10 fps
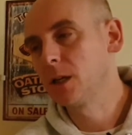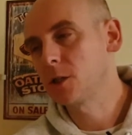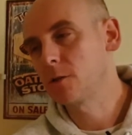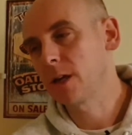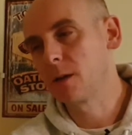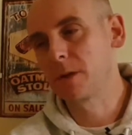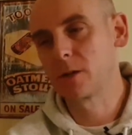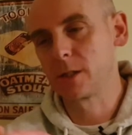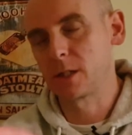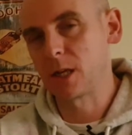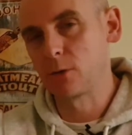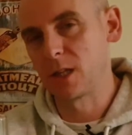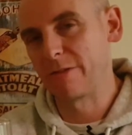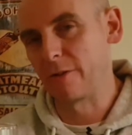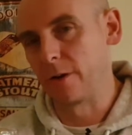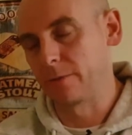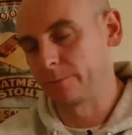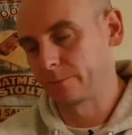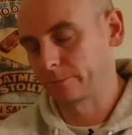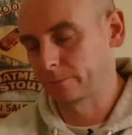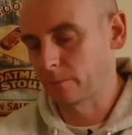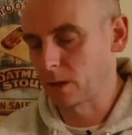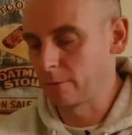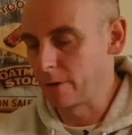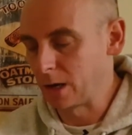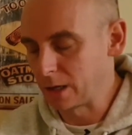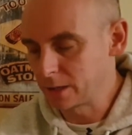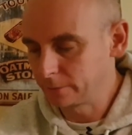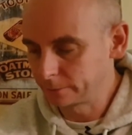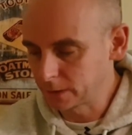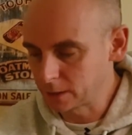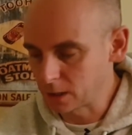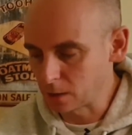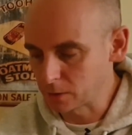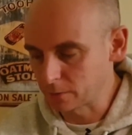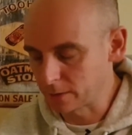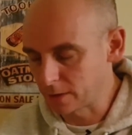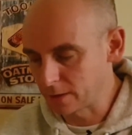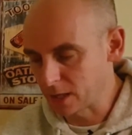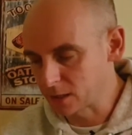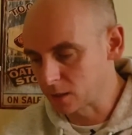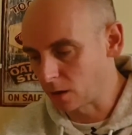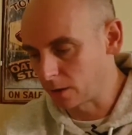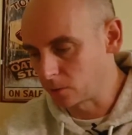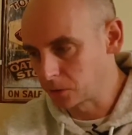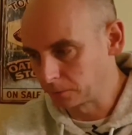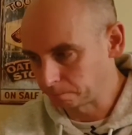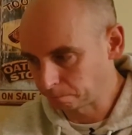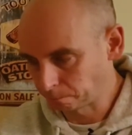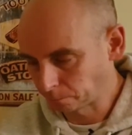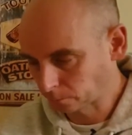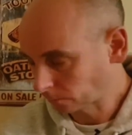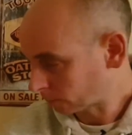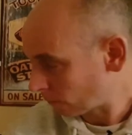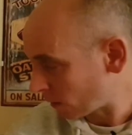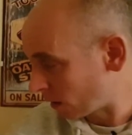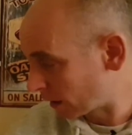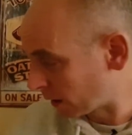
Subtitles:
It's tricky because it's so different, really, in terms of their styles. I